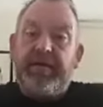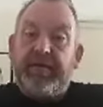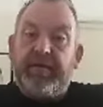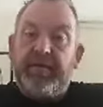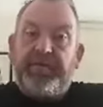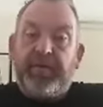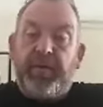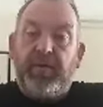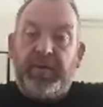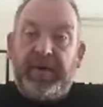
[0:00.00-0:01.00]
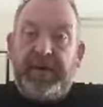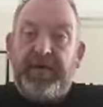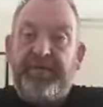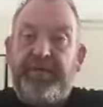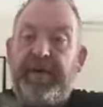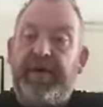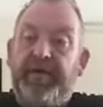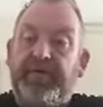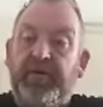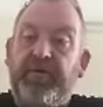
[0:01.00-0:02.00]
for what we have
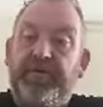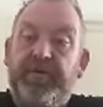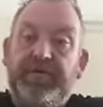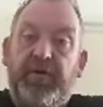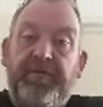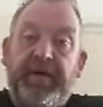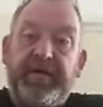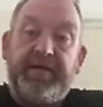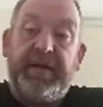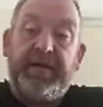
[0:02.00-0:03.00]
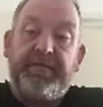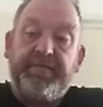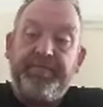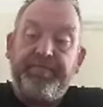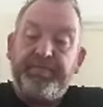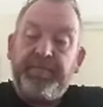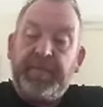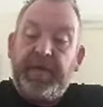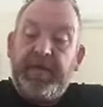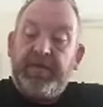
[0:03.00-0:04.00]
done so far to date.
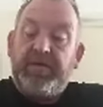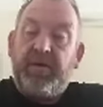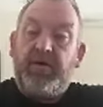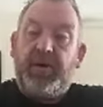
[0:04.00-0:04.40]
So,